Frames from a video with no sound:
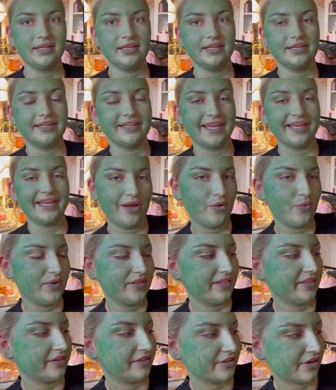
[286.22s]
Now with
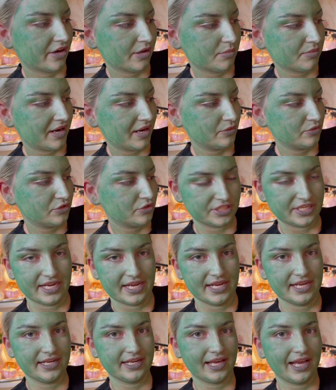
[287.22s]
a dark brown
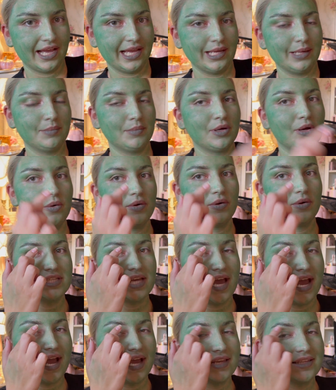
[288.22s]
shade, I am going to
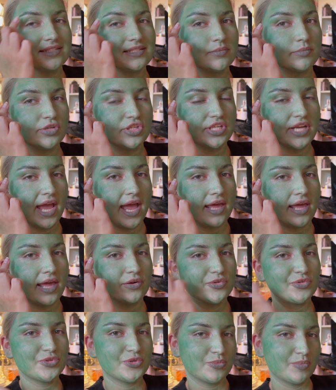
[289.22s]
add some shadow
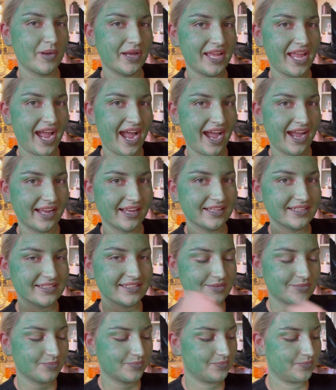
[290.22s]
to my eyes.
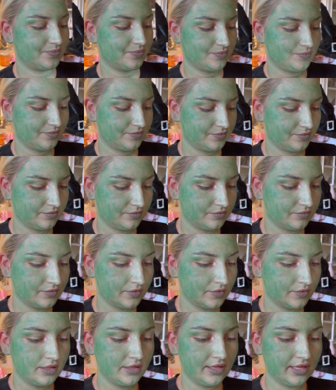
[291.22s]

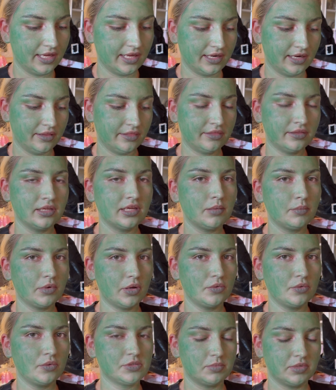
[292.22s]
And I think I'm
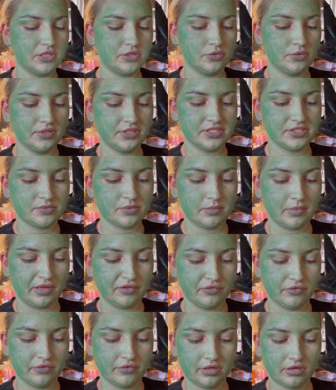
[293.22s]
going to be doing this with my
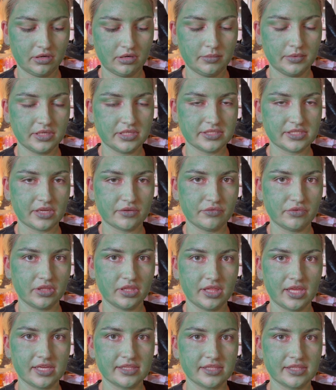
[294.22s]
finger because I feel
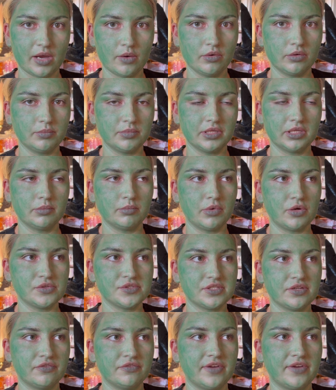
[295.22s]
like that would be the most
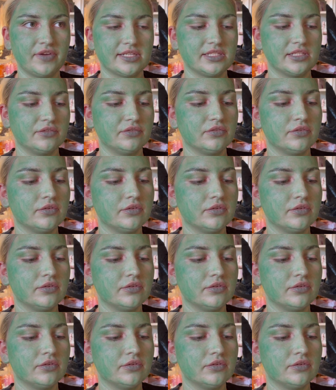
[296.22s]
effective.